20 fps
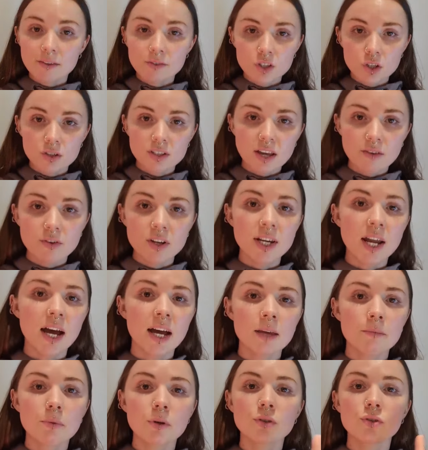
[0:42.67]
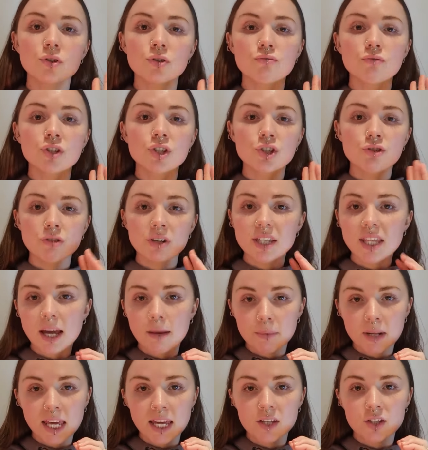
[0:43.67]
to use every night, but just restrict the
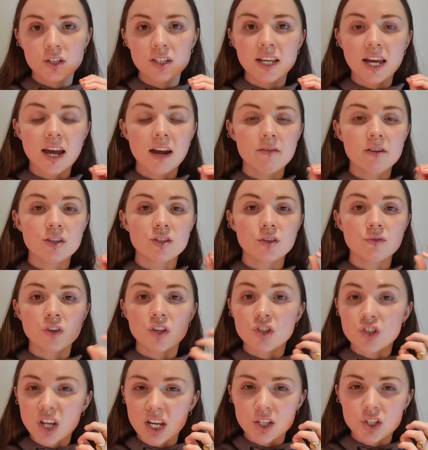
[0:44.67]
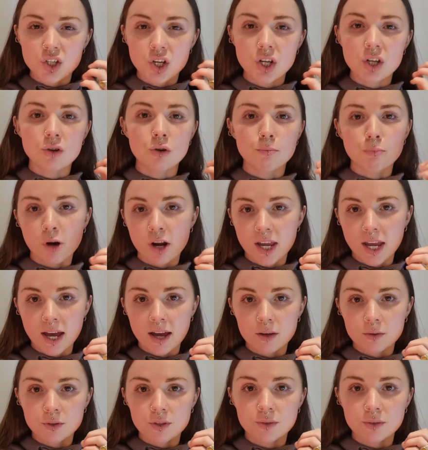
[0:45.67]
application to areas of congestion or breakouts.